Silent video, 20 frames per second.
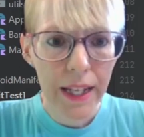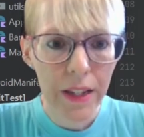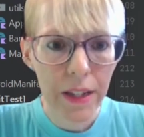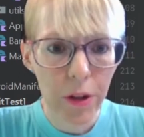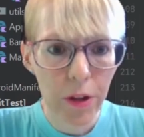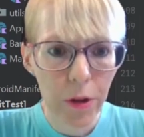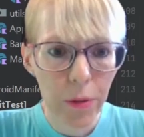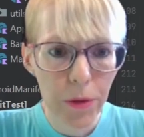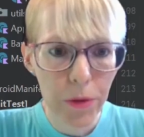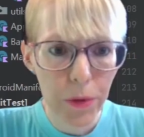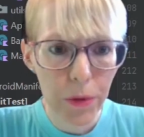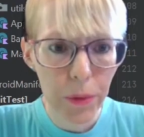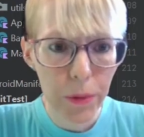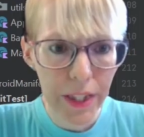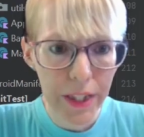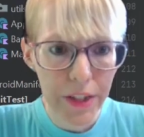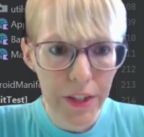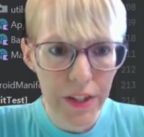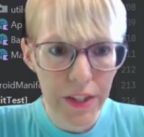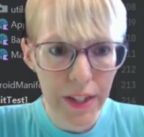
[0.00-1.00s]
I can loop through
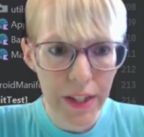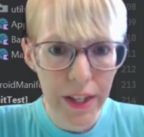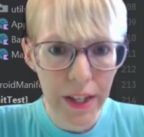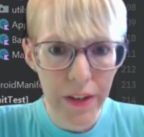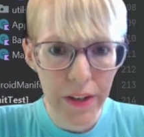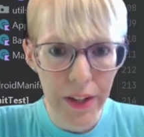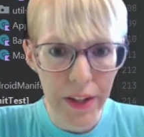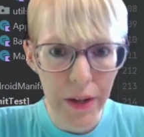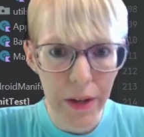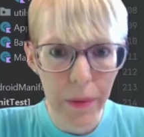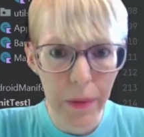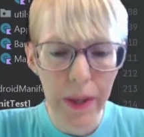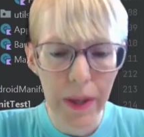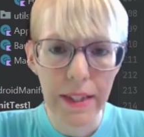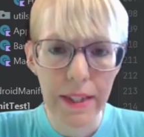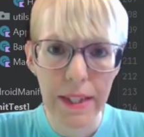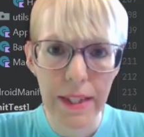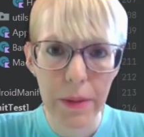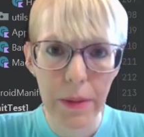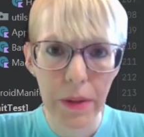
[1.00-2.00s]
each scenario
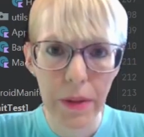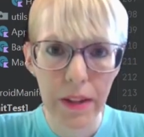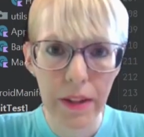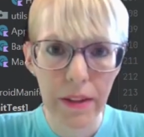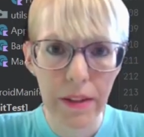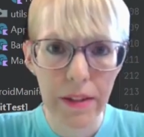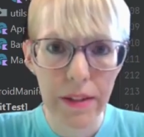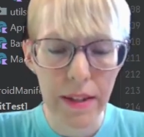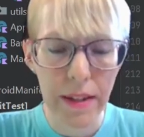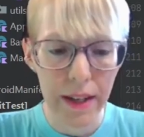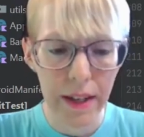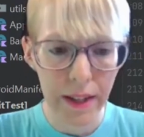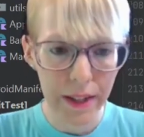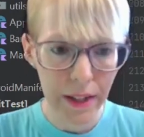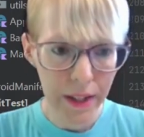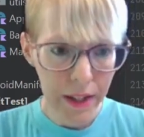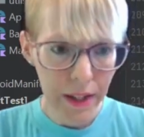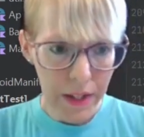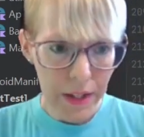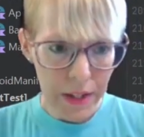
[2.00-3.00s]
and see what it looks
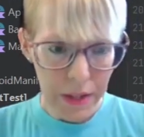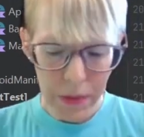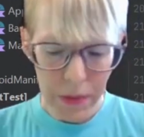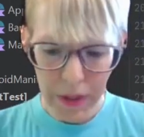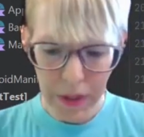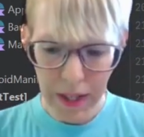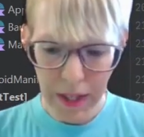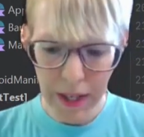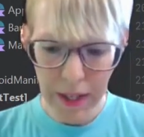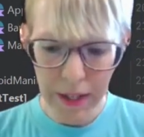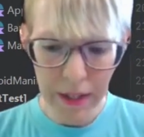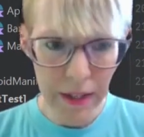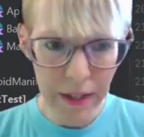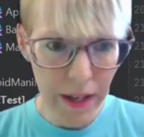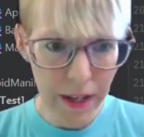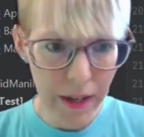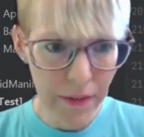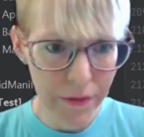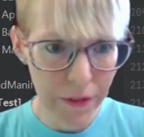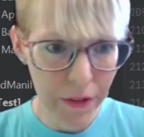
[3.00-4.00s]
like. So
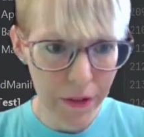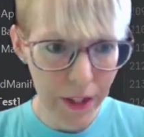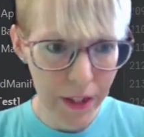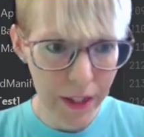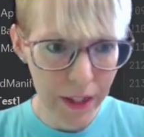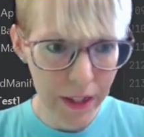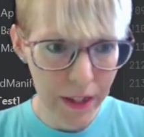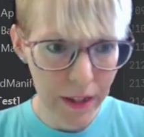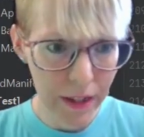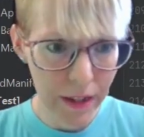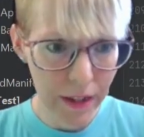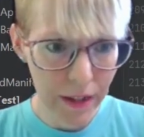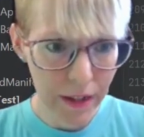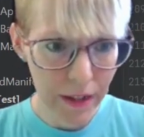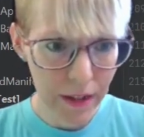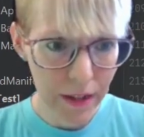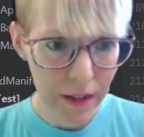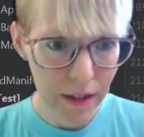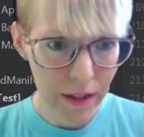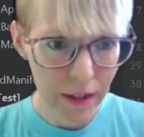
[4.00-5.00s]
again, I've created
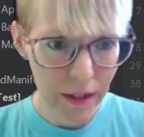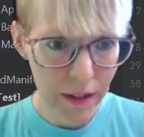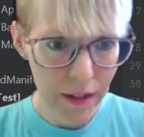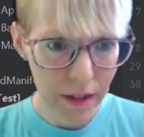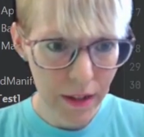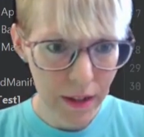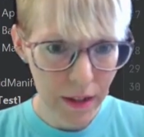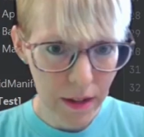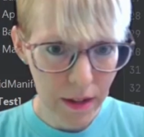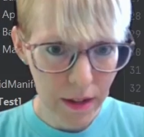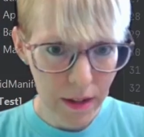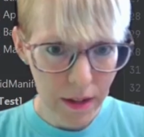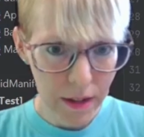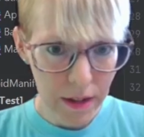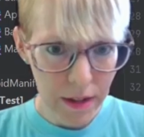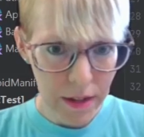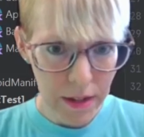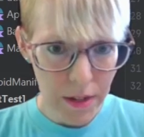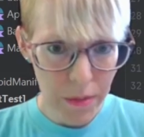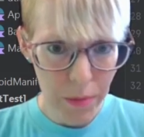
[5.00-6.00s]

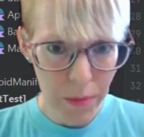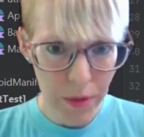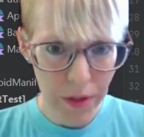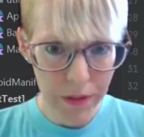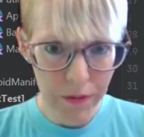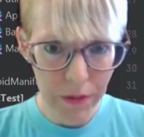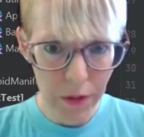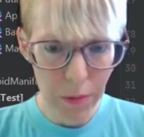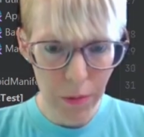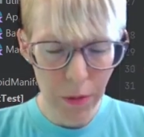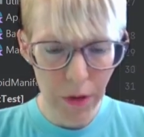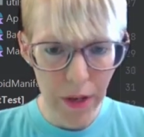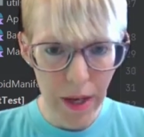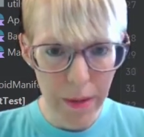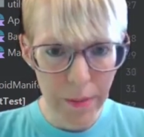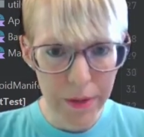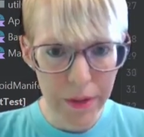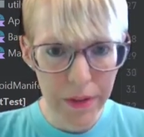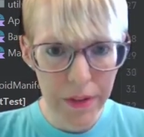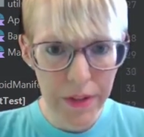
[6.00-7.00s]
some preview
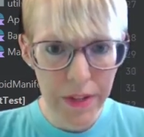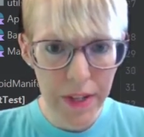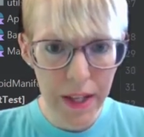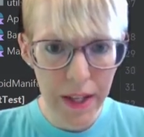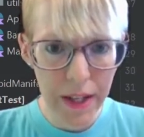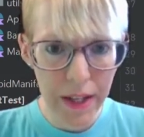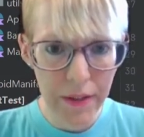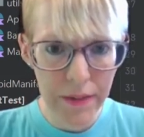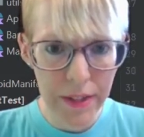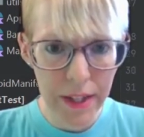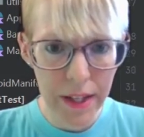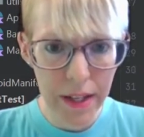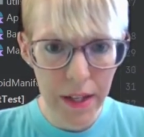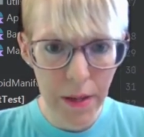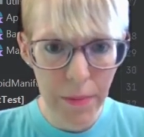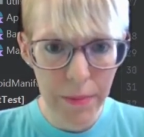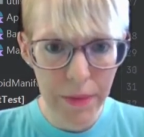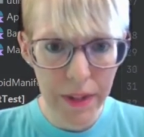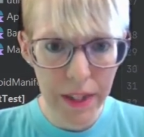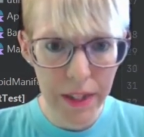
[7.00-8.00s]
parameters and I've set
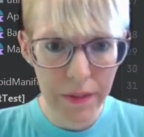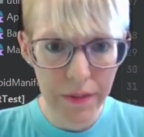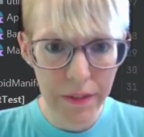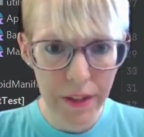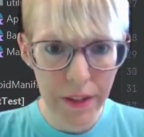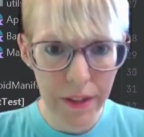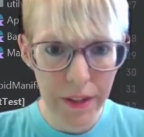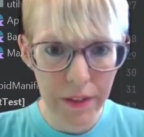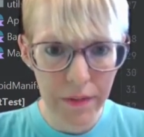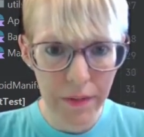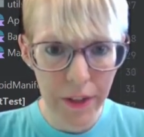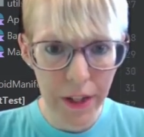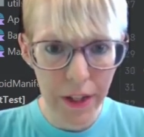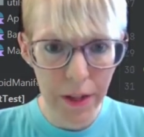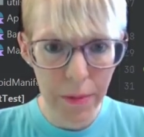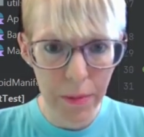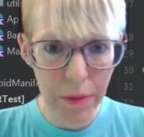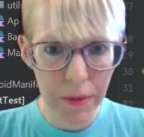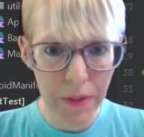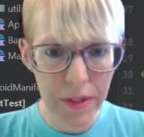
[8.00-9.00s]
up the different
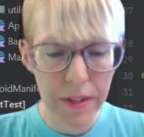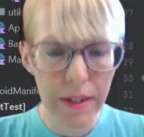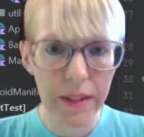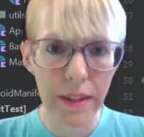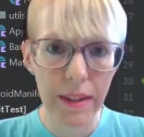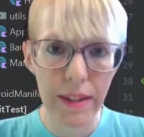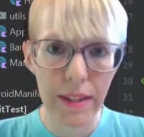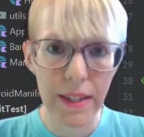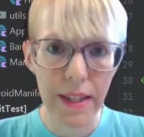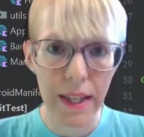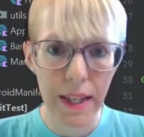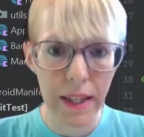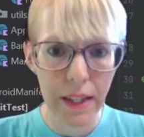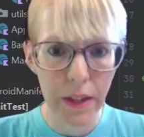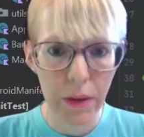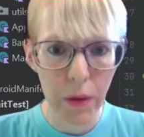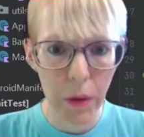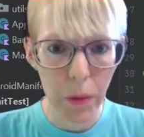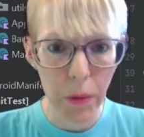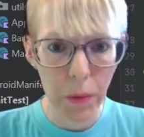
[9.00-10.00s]
variables that the state
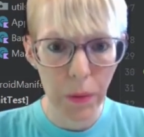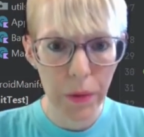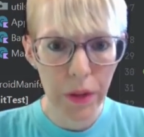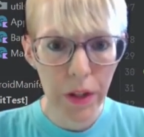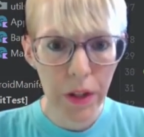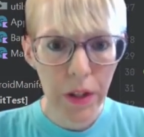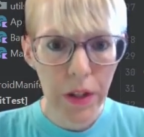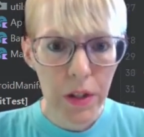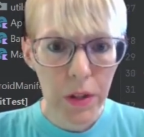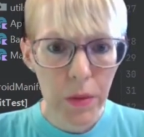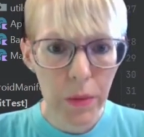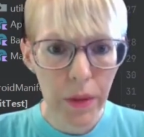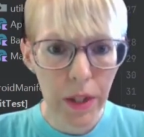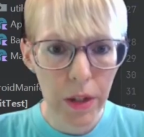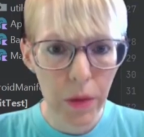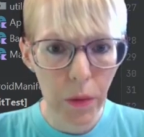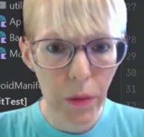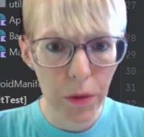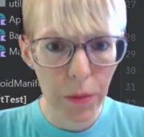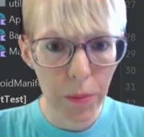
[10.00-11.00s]
can hold. So we
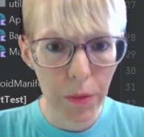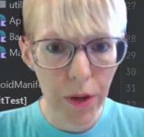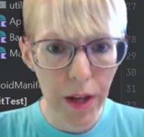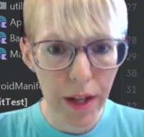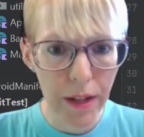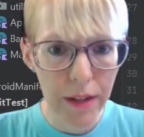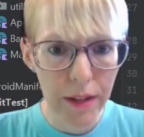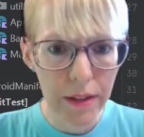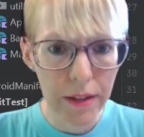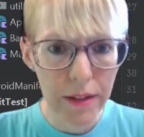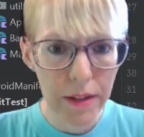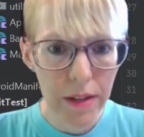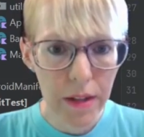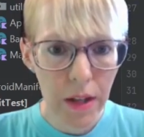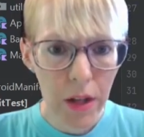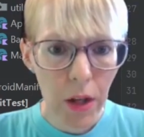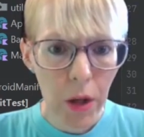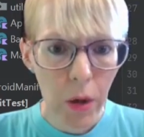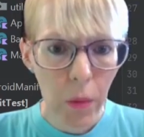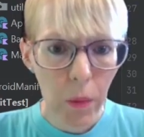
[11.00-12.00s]
can hold the product,
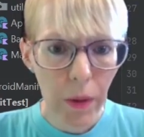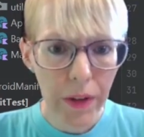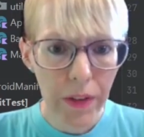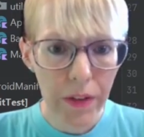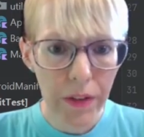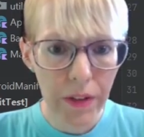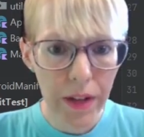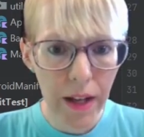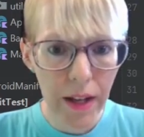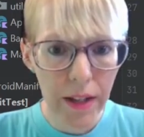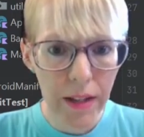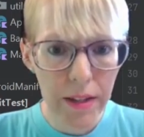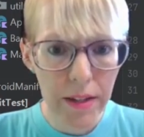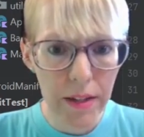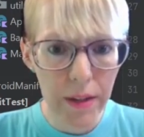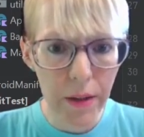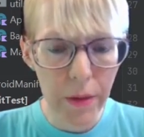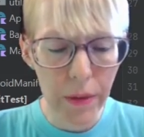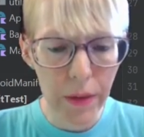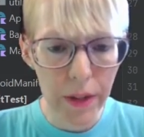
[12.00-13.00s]
whether or not
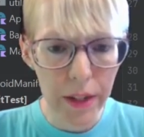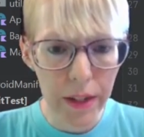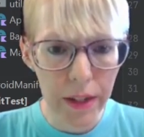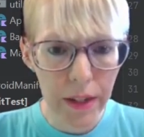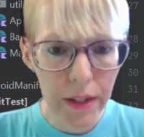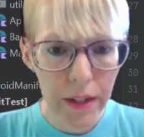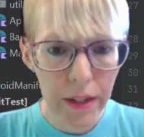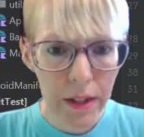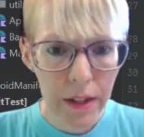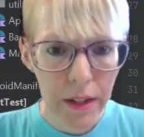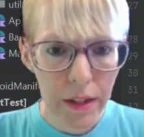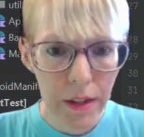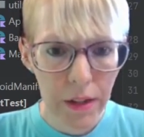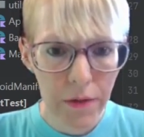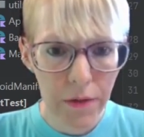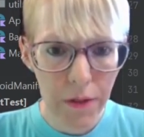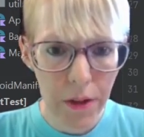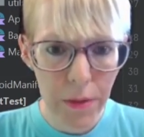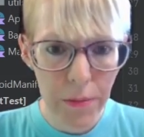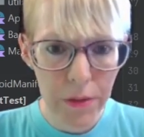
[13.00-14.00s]
it's loading,
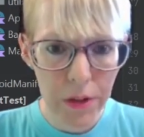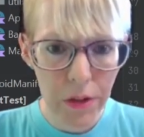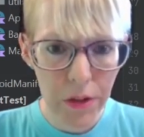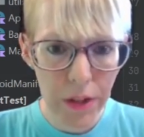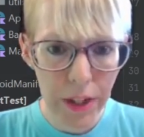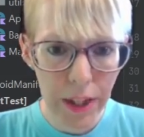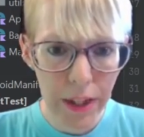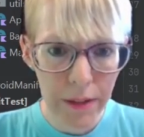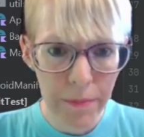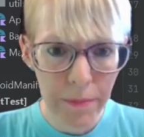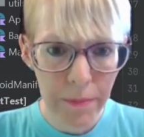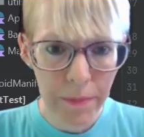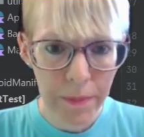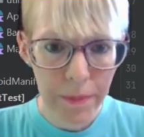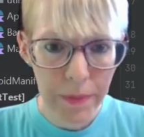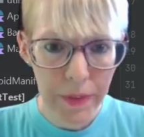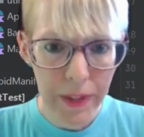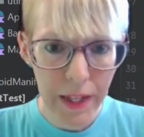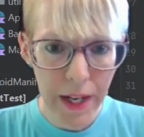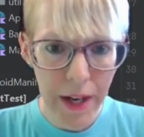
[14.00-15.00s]
the from screen,
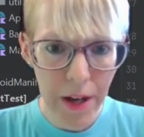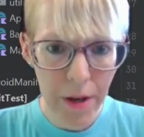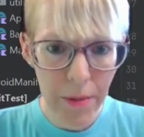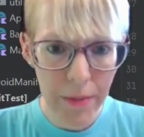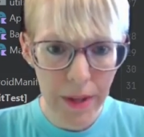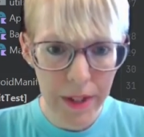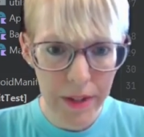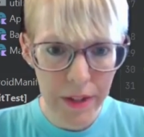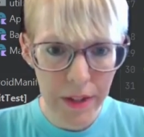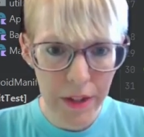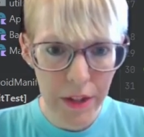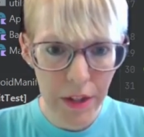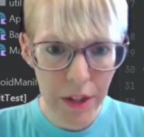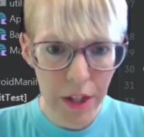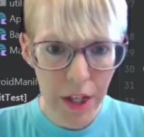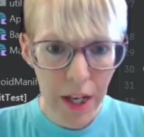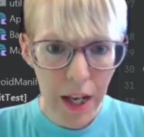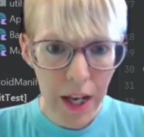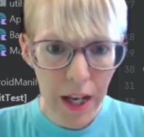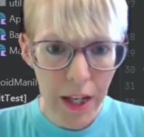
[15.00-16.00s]
the error
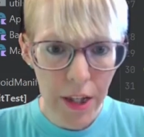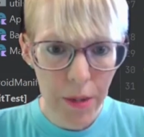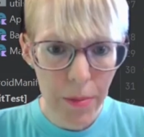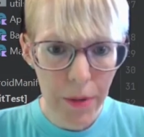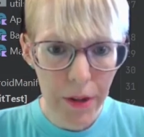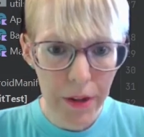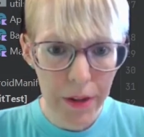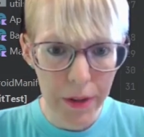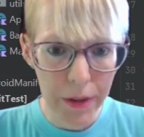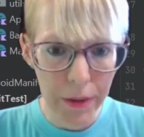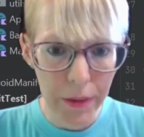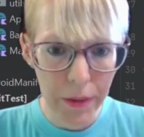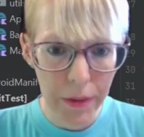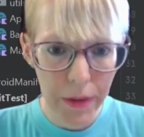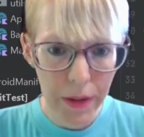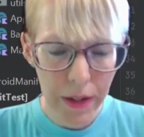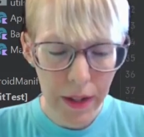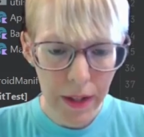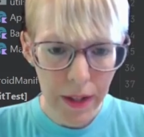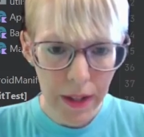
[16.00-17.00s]
message, and the
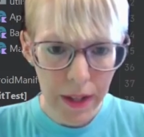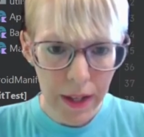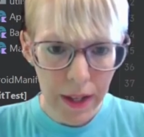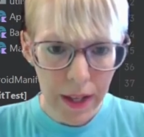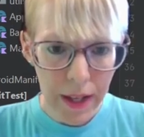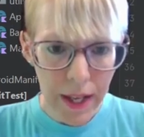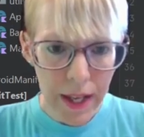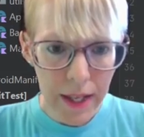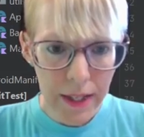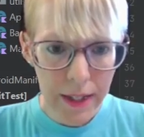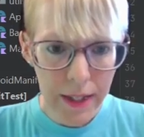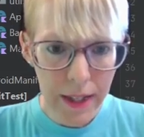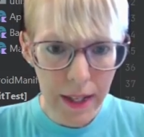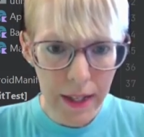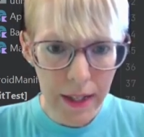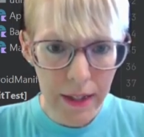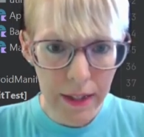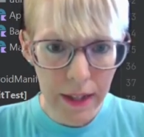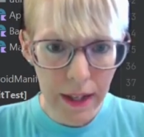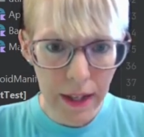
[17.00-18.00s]
barcode. And
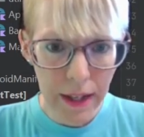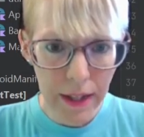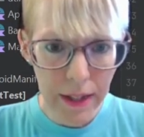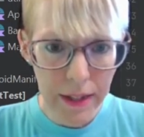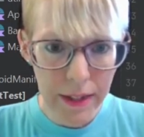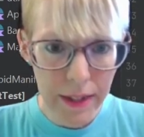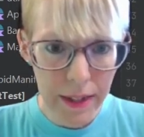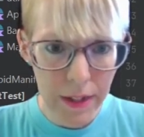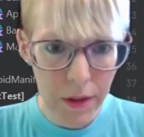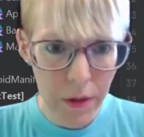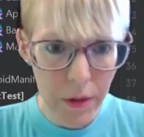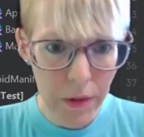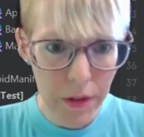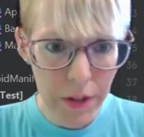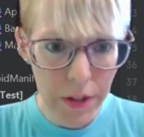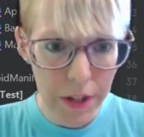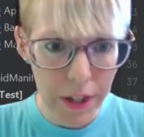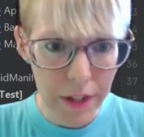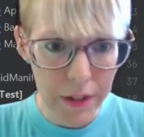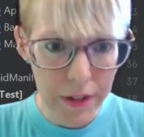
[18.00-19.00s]
again, I decode
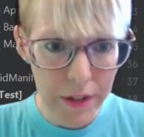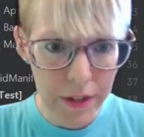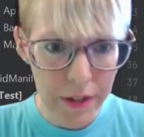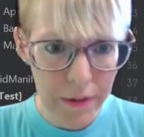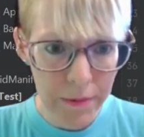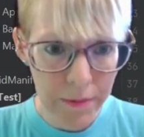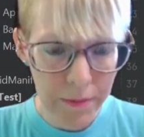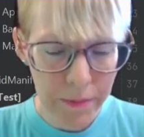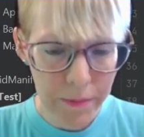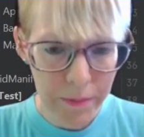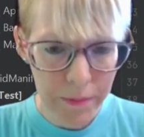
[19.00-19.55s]
the JSON.